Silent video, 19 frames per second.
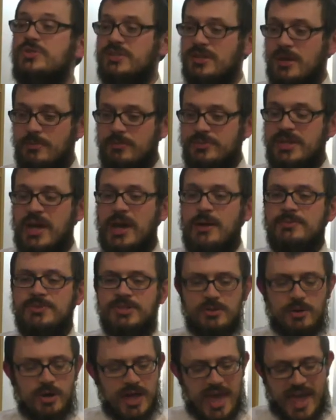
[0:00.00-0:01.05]
Sometimes,
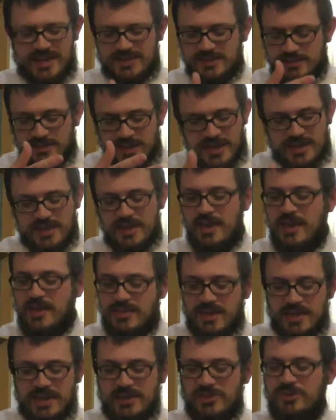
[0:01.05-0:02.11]
on accident,
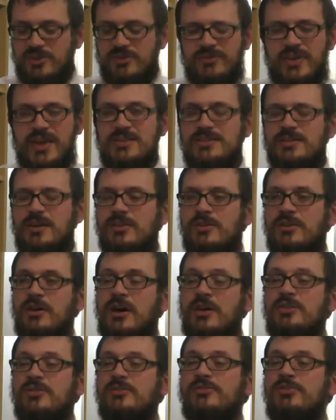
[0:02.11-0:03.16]
they hit their face on
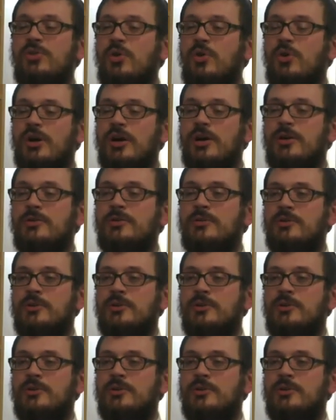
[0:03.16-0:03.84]
the floor.